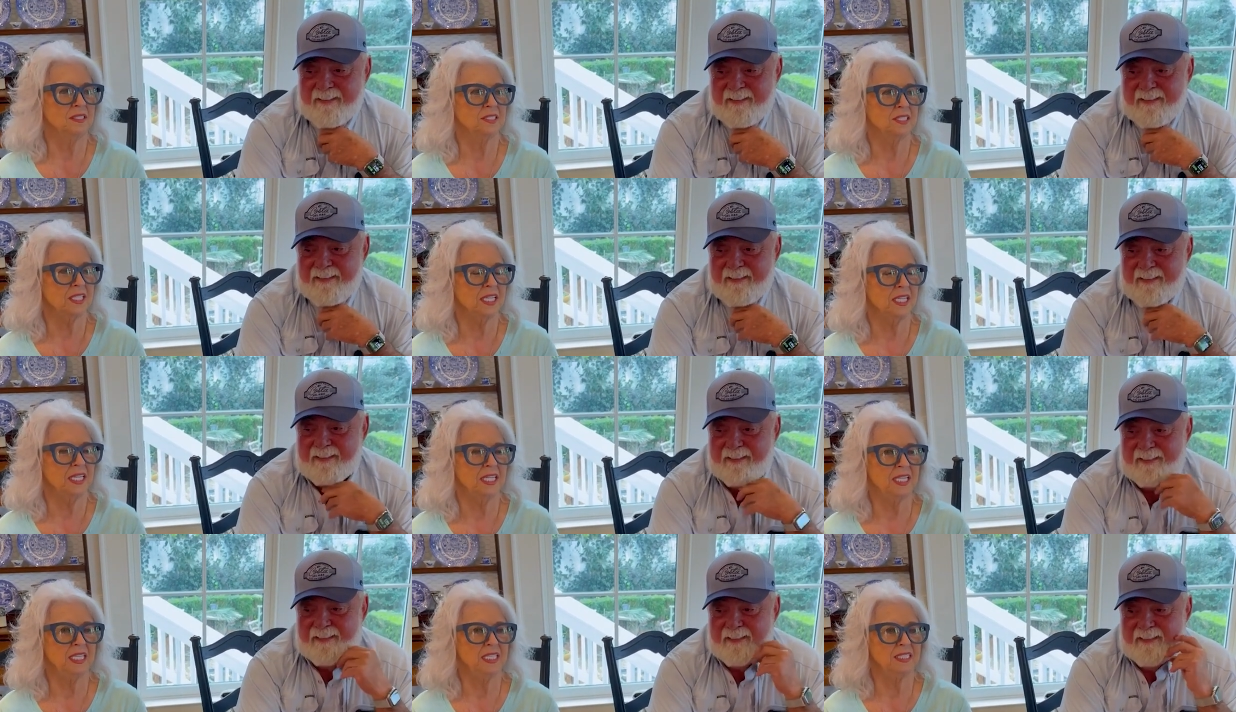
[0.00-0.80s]

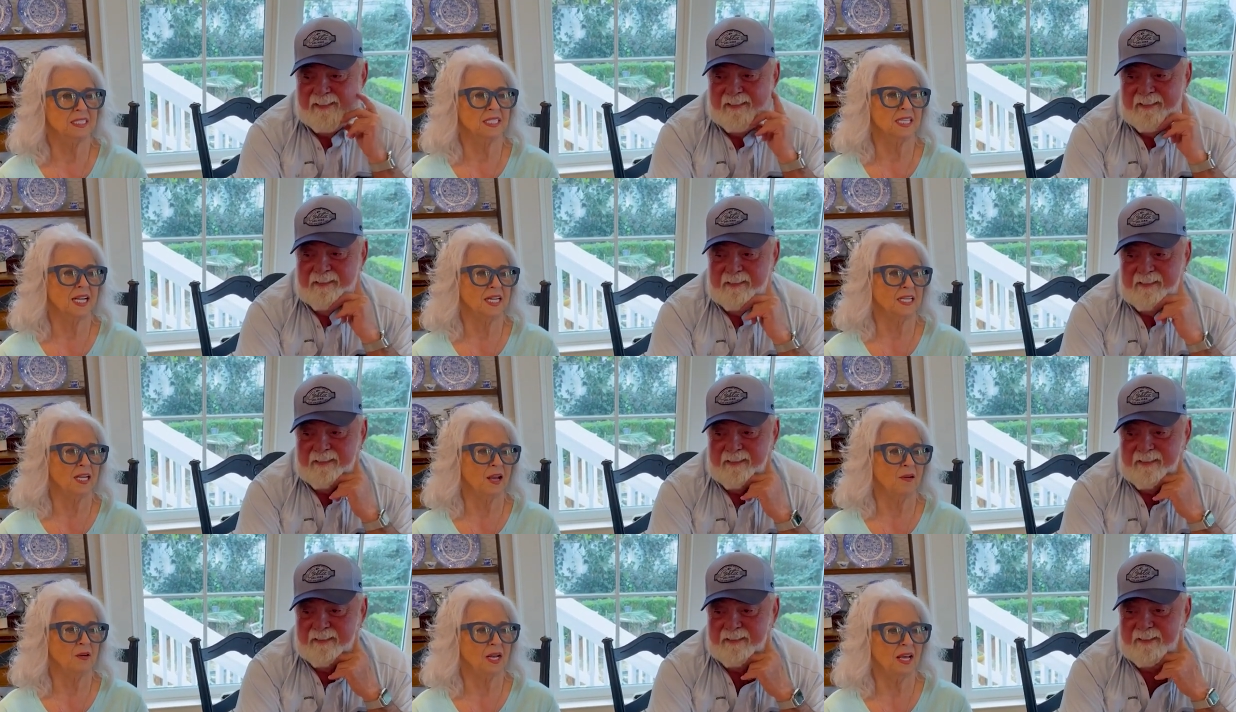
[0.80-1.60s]
Speaker 1: CDs and I'd
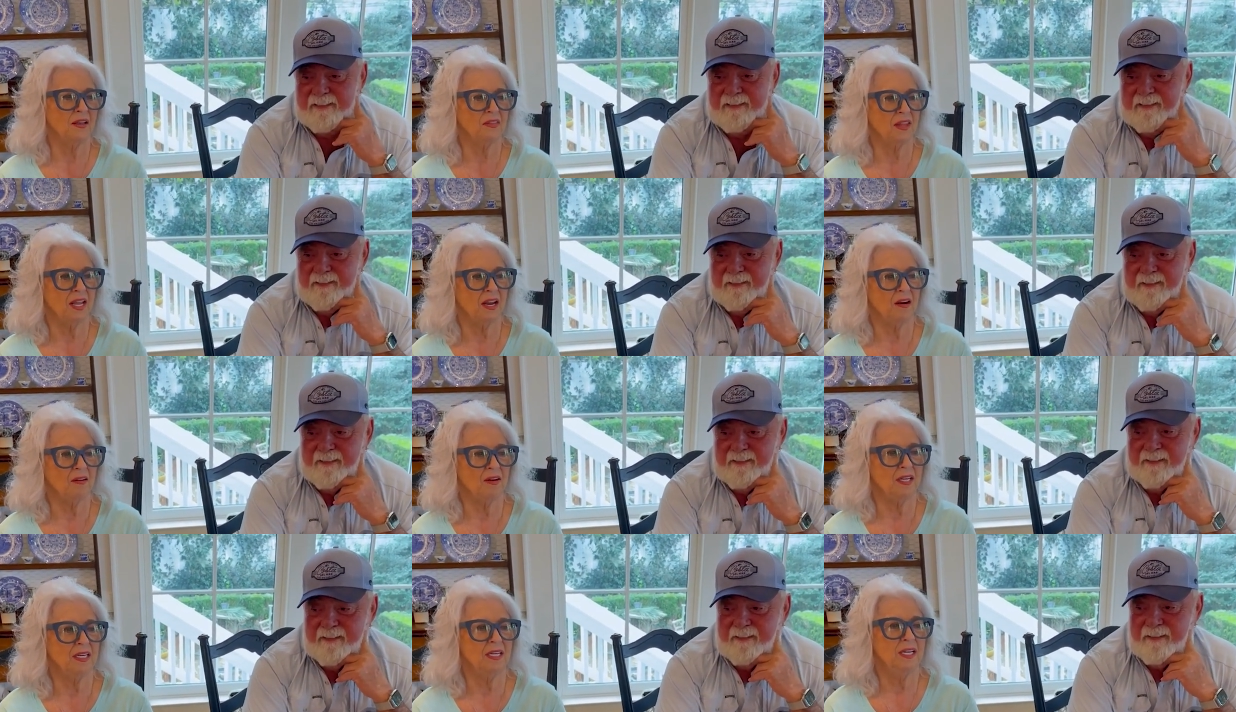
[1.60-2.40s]
go down
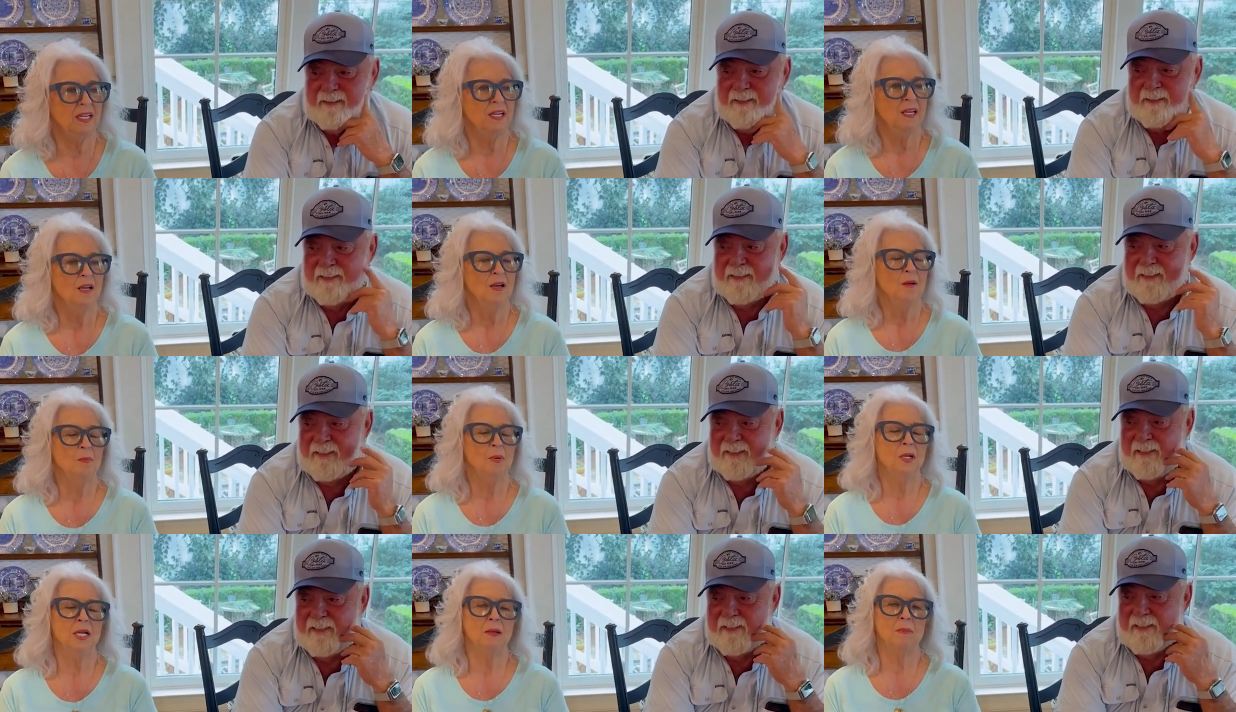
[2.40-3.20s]
there and
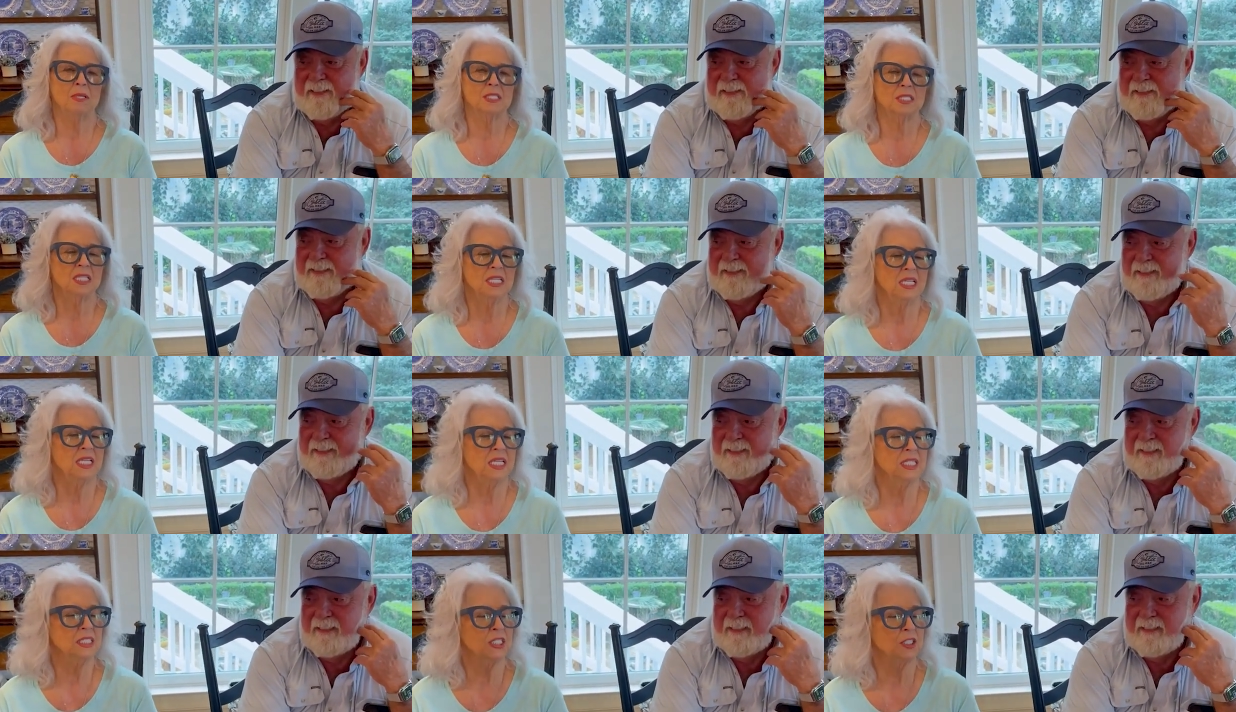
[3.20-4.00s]
put in my
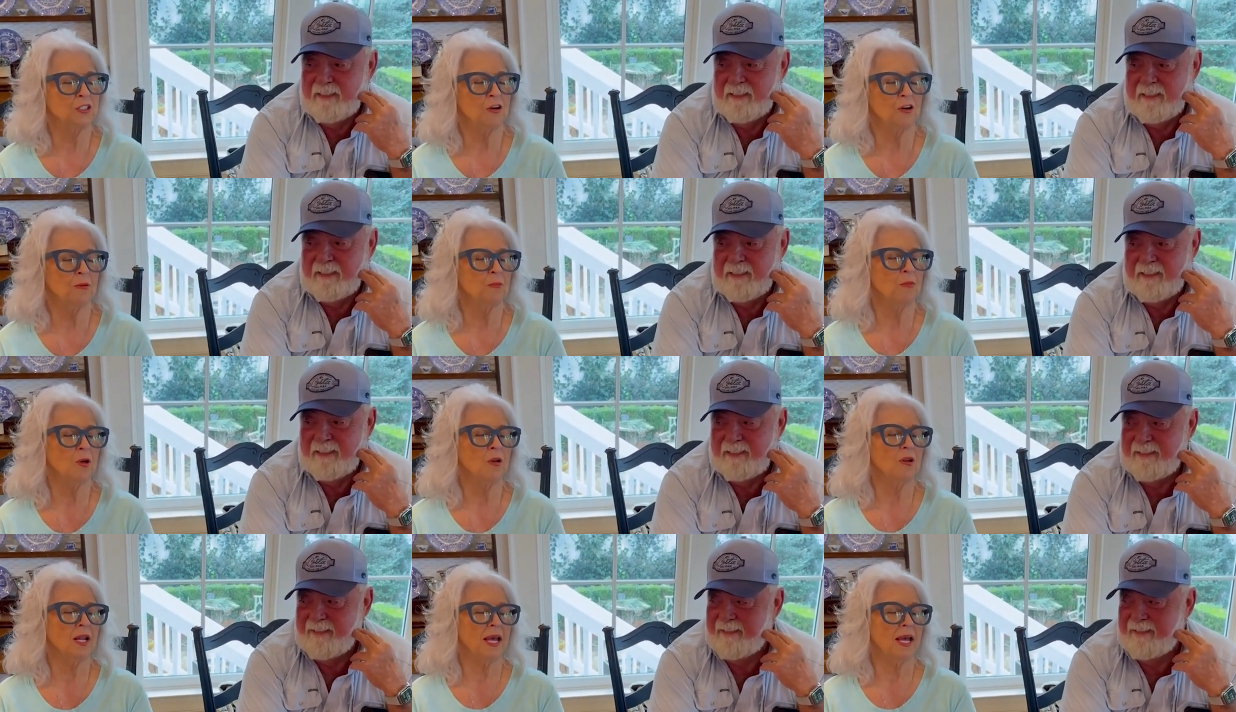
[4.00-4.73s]
CDs and turn them real